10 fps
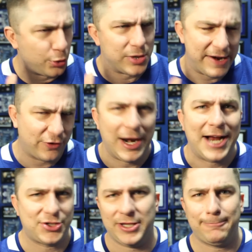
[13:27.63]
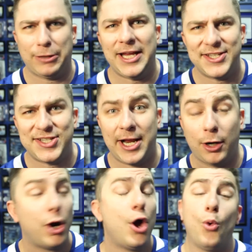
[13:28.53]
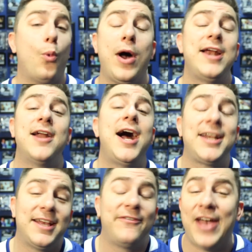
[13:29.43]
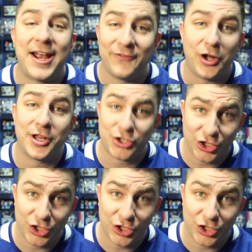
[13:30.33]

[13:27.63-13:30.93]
who never actually plays center. Why not give Engvall a